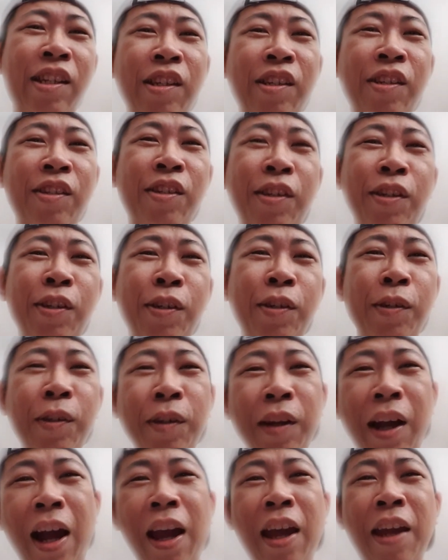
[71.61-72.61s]
So
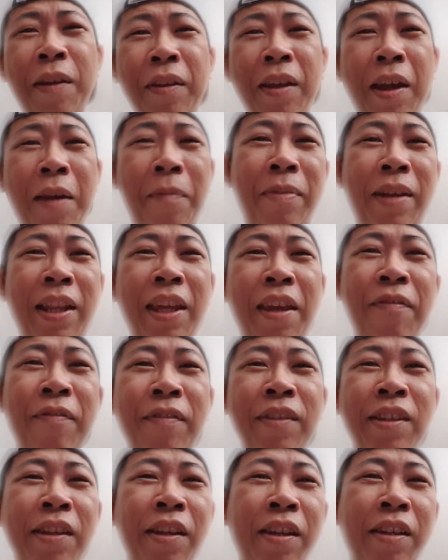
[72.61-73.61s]
I, I believe
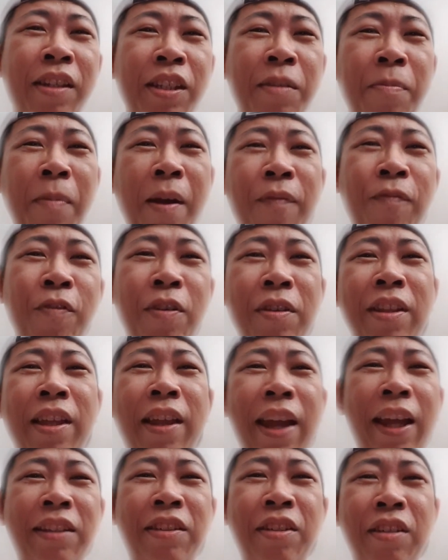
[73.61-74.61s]
smartphone
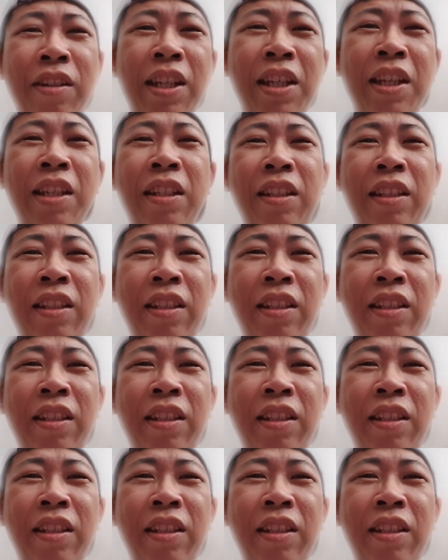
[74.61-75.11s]
actually